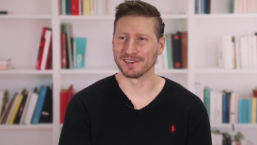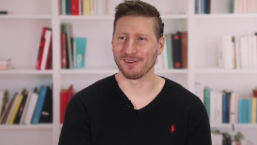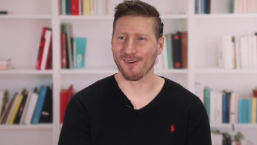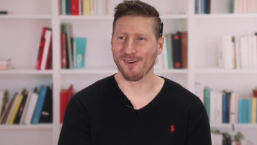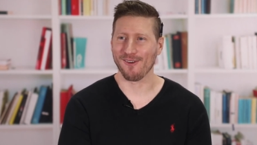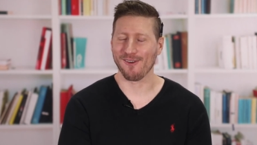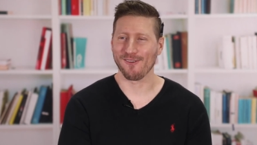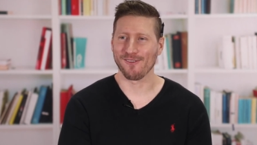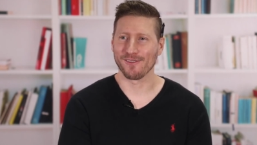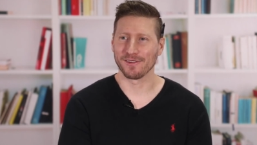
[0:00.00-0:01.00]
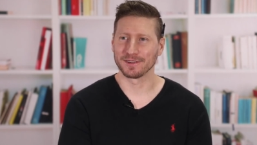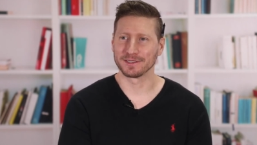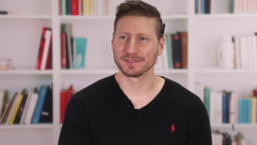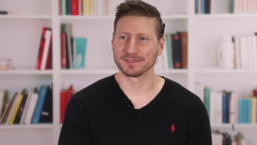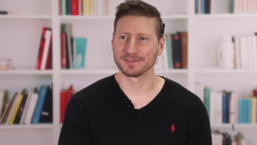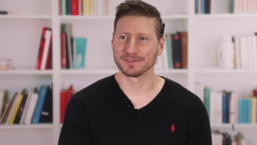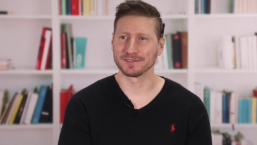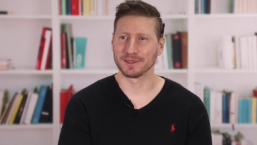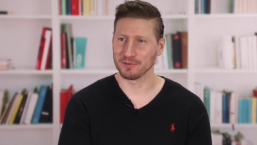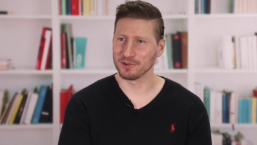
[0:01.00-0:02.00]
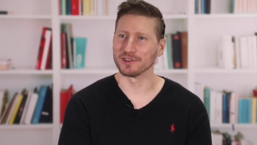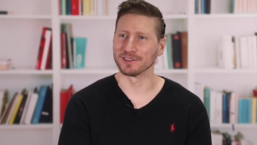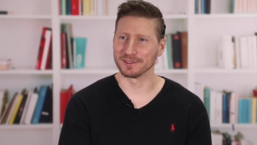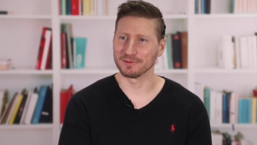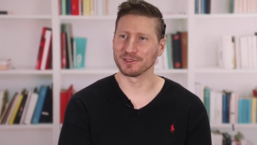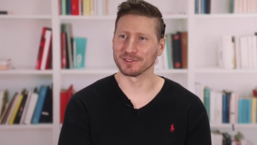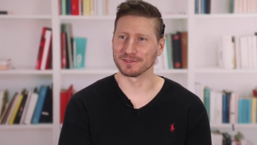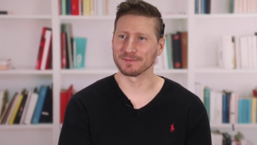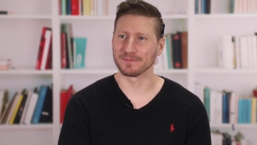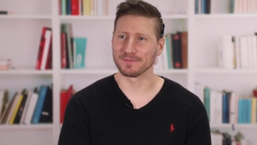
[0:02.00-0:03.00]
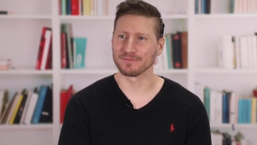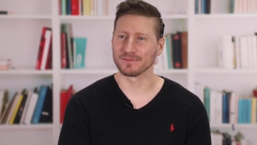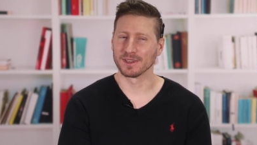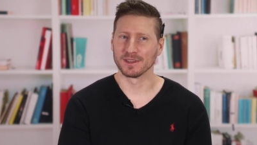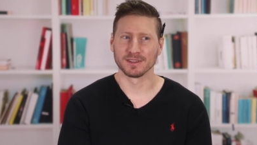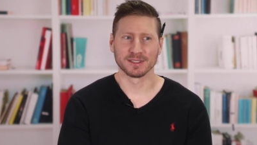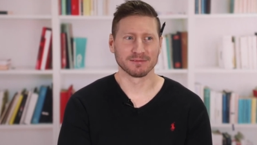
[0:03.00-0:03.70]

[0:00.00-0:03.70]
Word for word: I'm wonderful. How are you doing? I'm good. I'm Any good. exciting news?